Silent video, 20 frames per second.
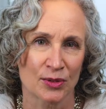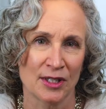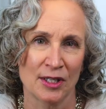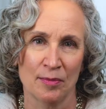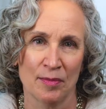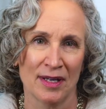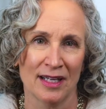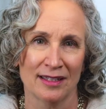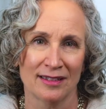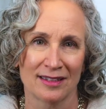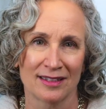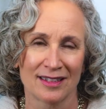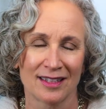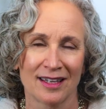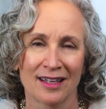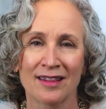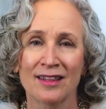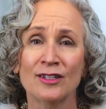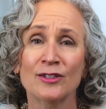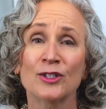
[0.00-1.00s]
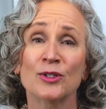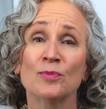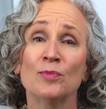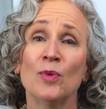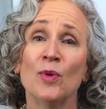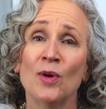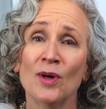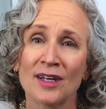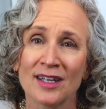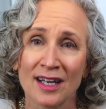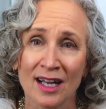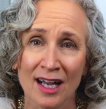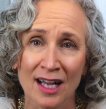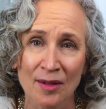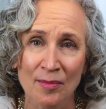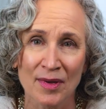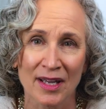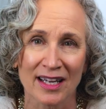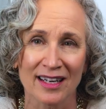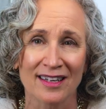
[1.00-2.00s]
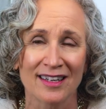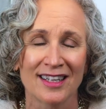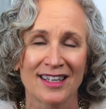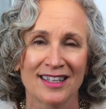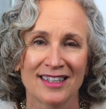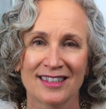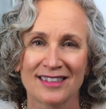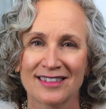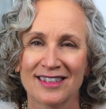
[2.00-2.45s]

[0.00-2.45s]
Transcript: treatments, there's more coming,